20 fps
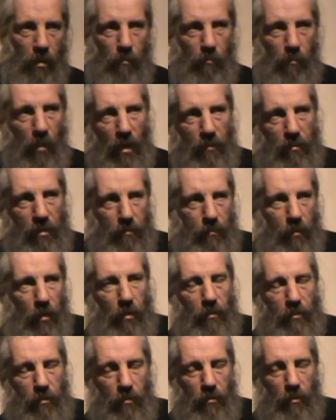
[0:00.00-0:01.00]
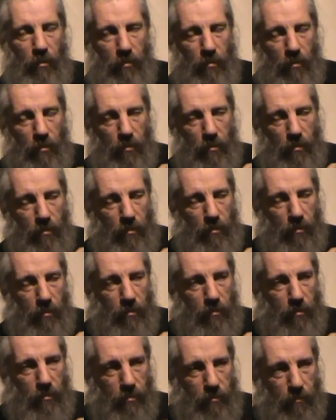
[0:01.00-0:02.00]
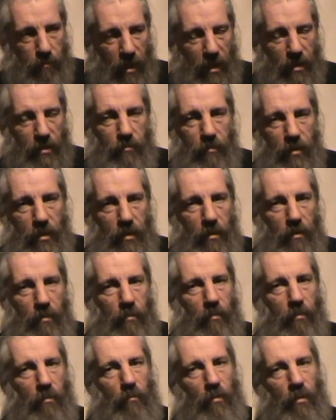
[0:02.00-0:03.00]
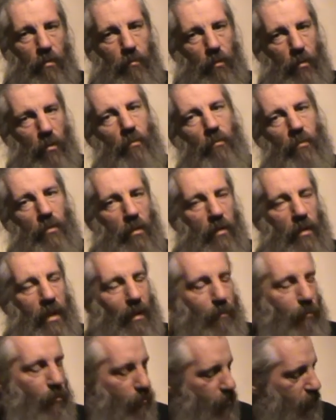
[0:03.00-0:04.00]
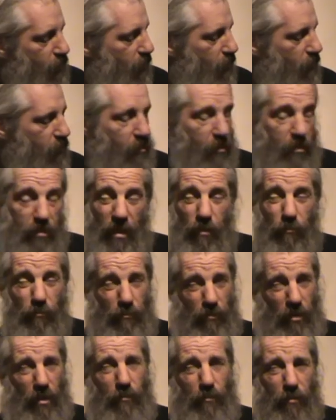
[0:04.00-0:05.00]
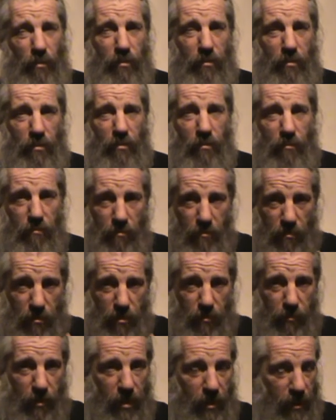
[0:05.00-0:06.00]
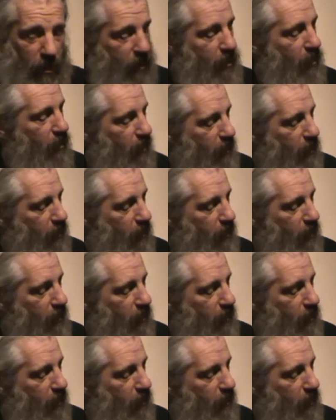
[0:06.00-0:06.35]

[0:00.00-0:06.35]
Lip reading: maybe by doing the back sweetening with the boiled apples, because that really was sweetening it,